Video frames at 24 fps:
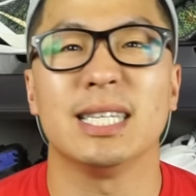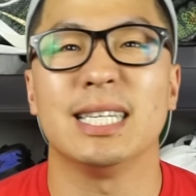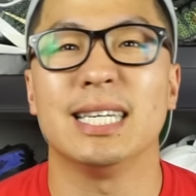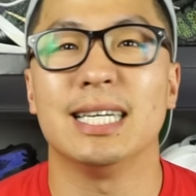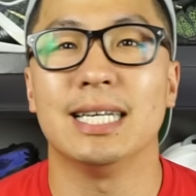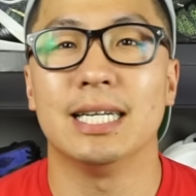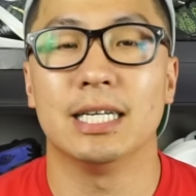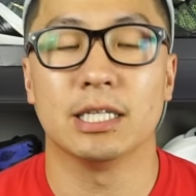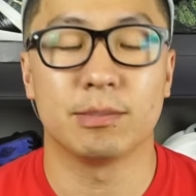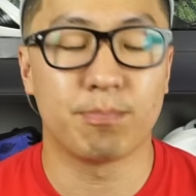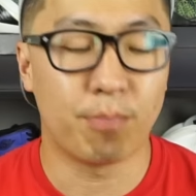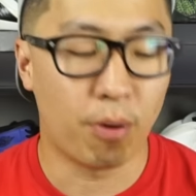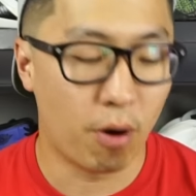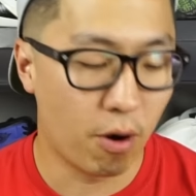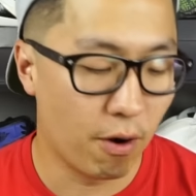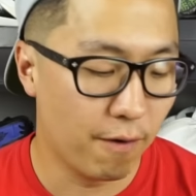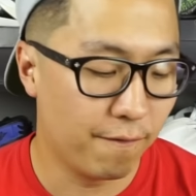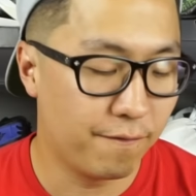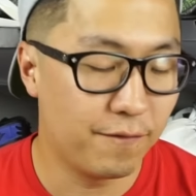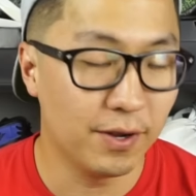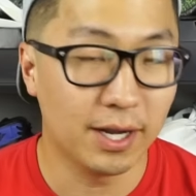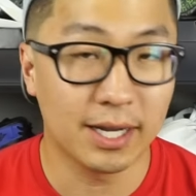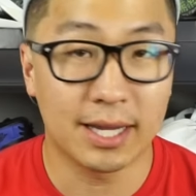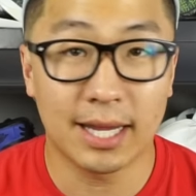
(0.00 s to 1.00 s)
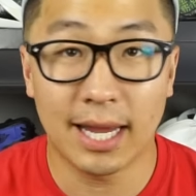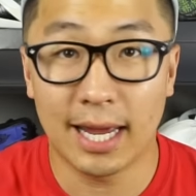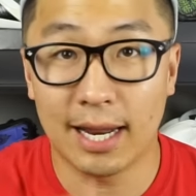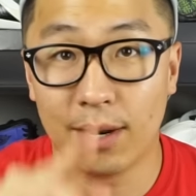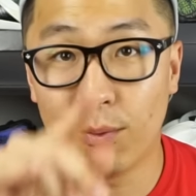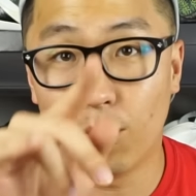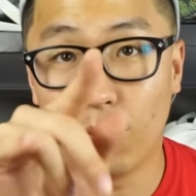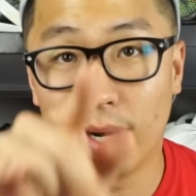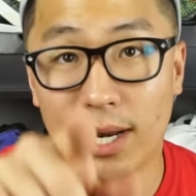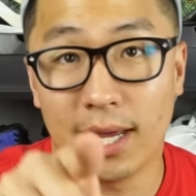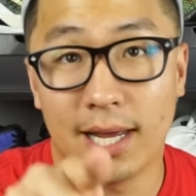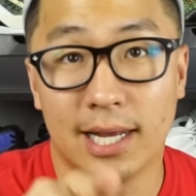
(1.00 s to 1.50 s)
It is perfect,
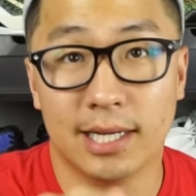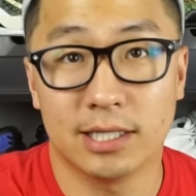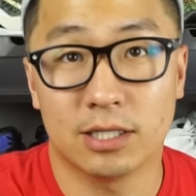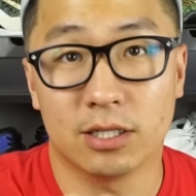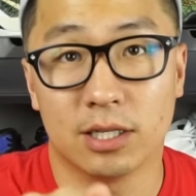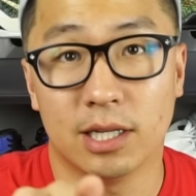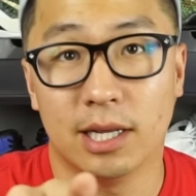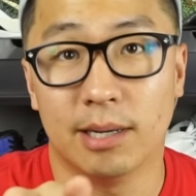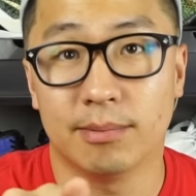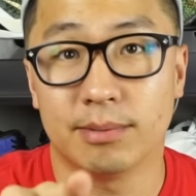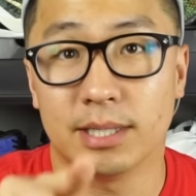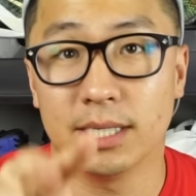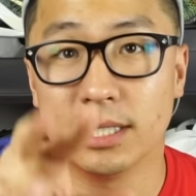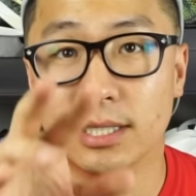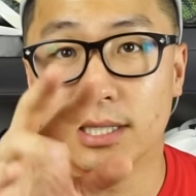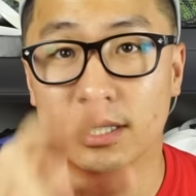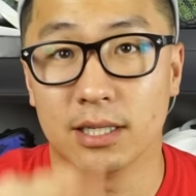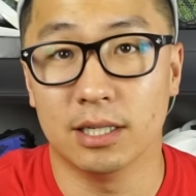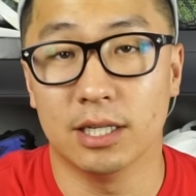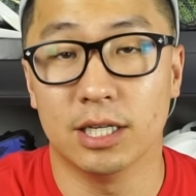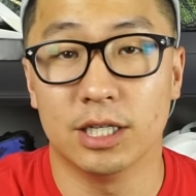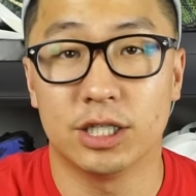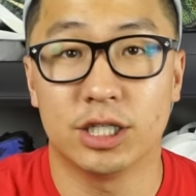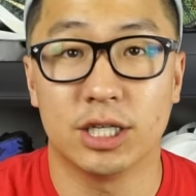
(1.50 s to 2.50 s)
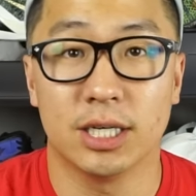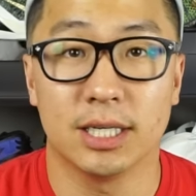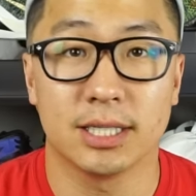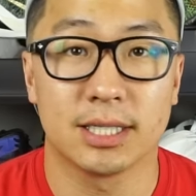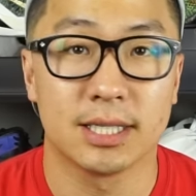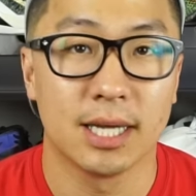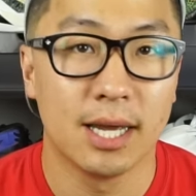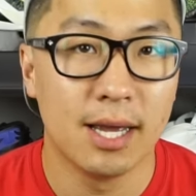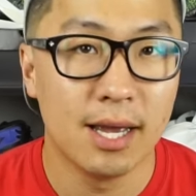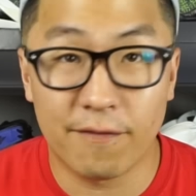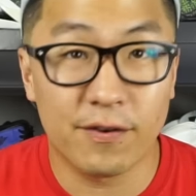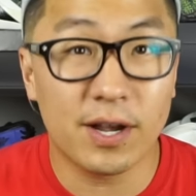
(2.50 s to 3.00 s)
and when it hits your lips, it's
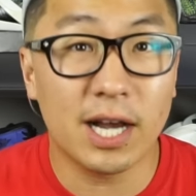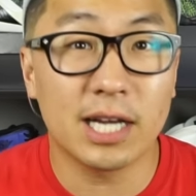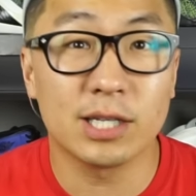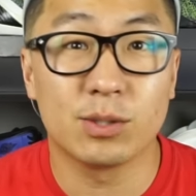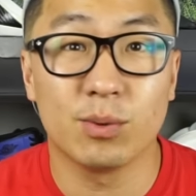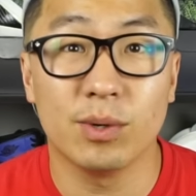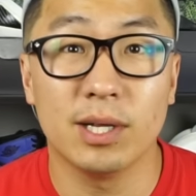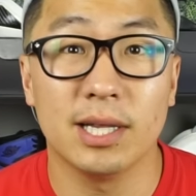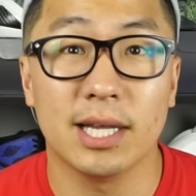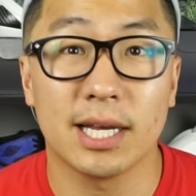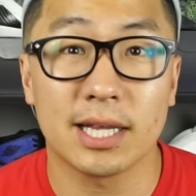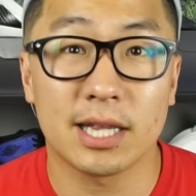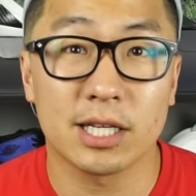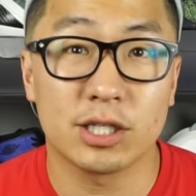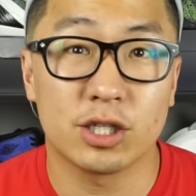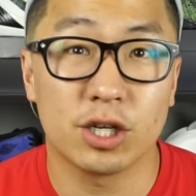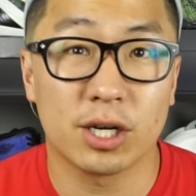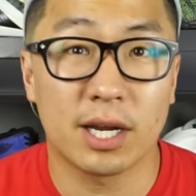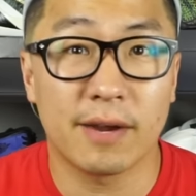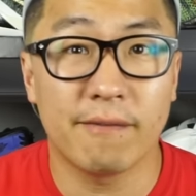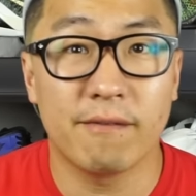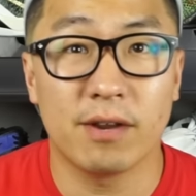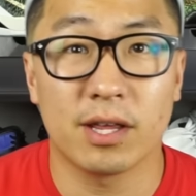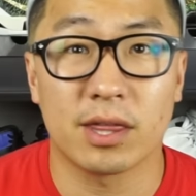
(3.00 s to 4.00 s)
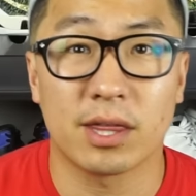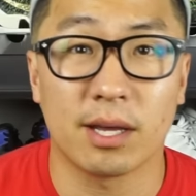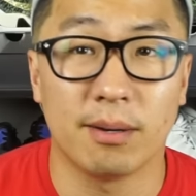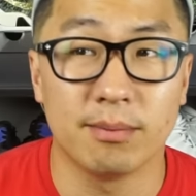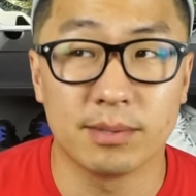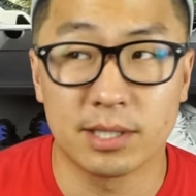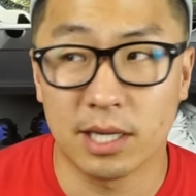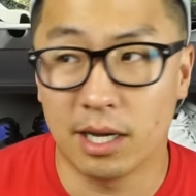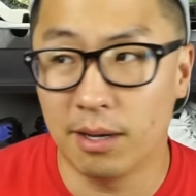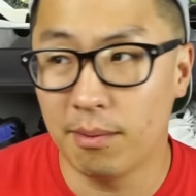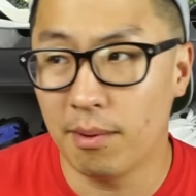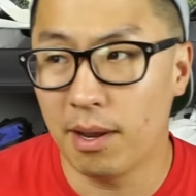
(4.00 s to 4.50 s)
delicious. If you guys really like this shirt, give it a
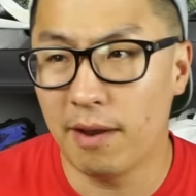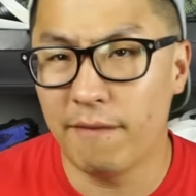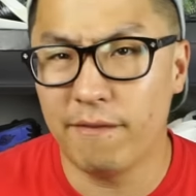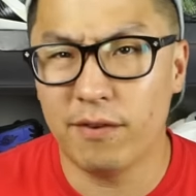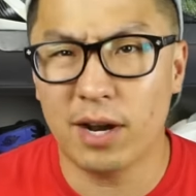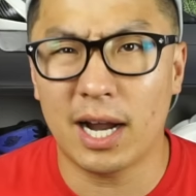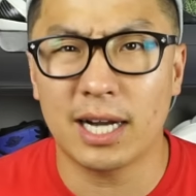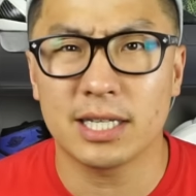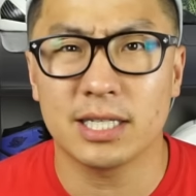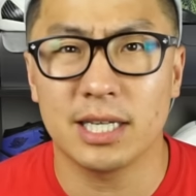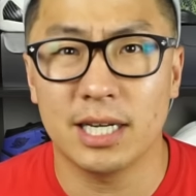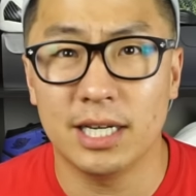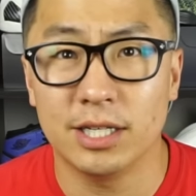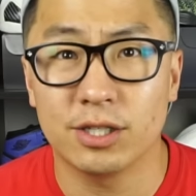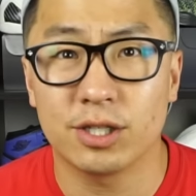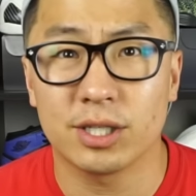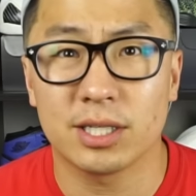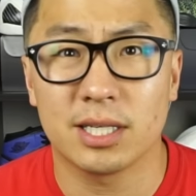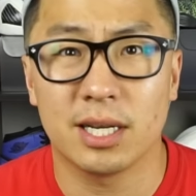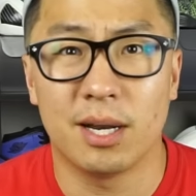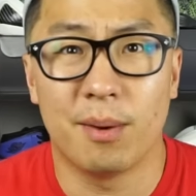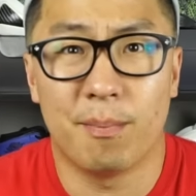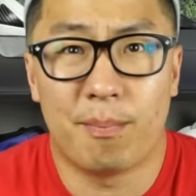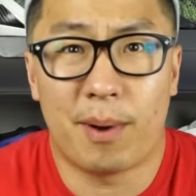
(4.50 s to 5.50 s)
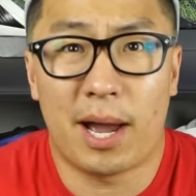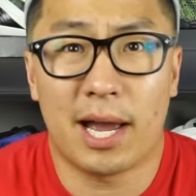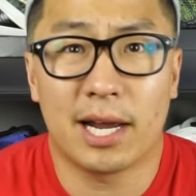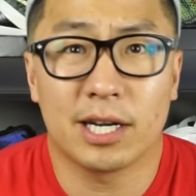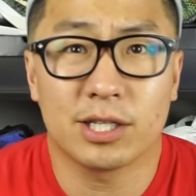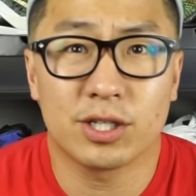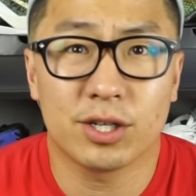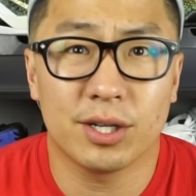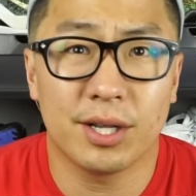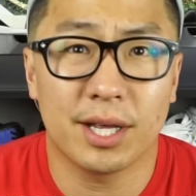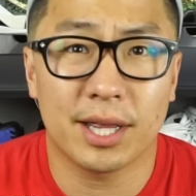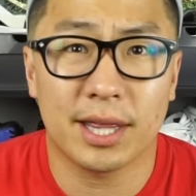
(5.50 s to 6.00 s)
thumbs up. And if you're actually interested in buying a
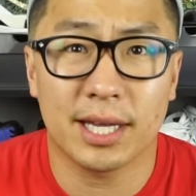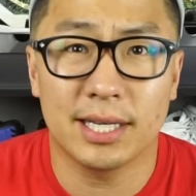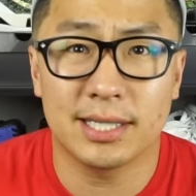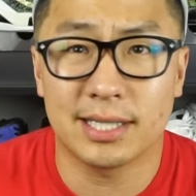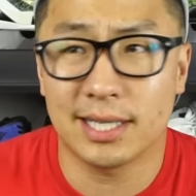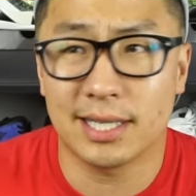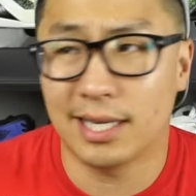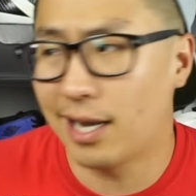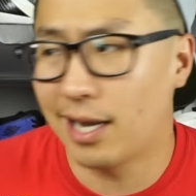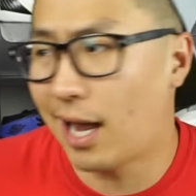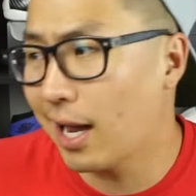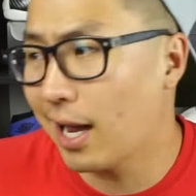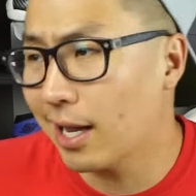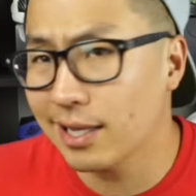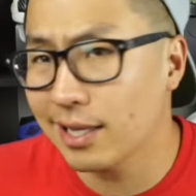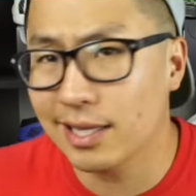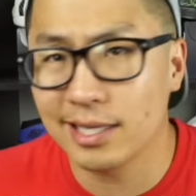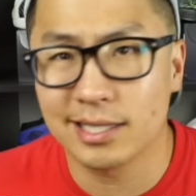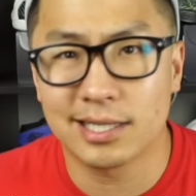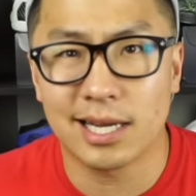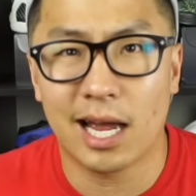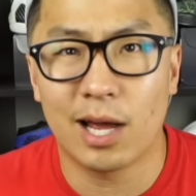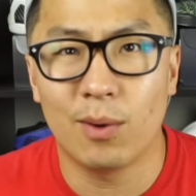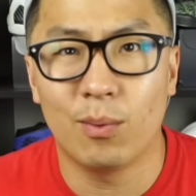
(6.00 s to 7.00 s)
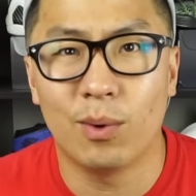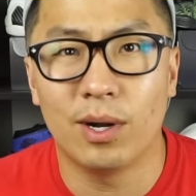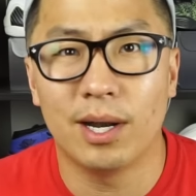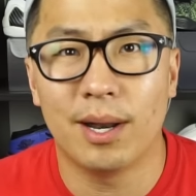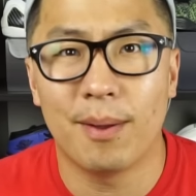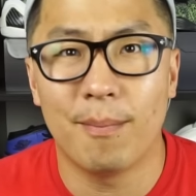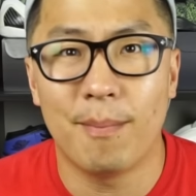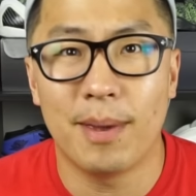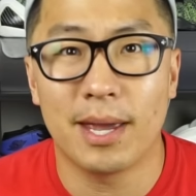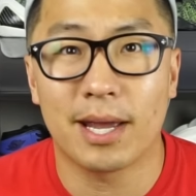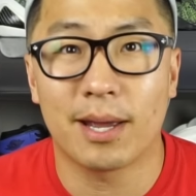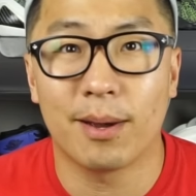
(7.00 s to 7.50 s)
shirt like this, I can design one
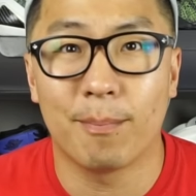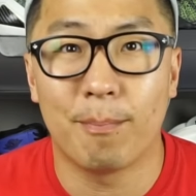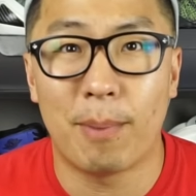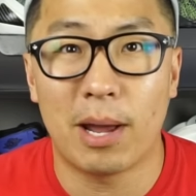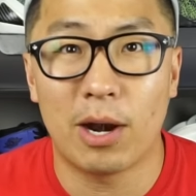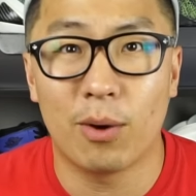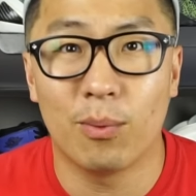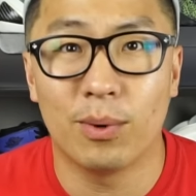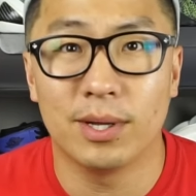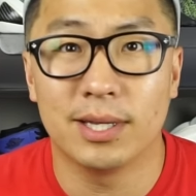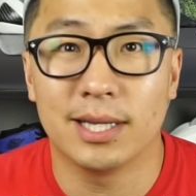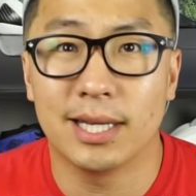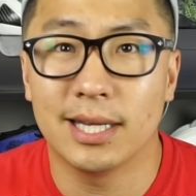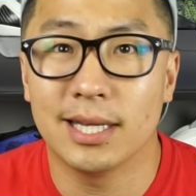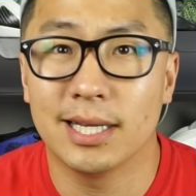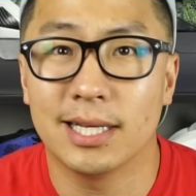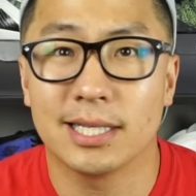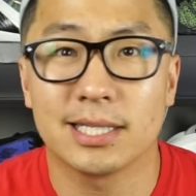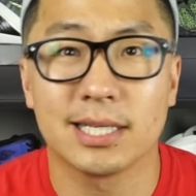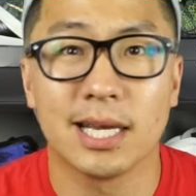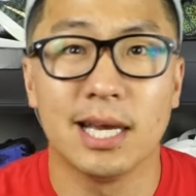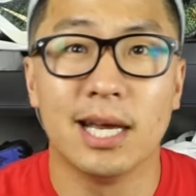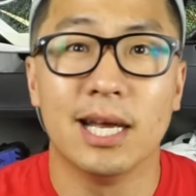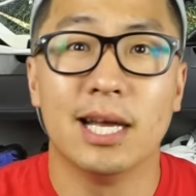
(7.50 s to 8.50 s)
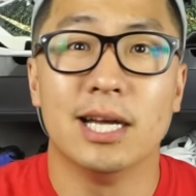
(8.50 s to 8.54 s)
and make a better one than this.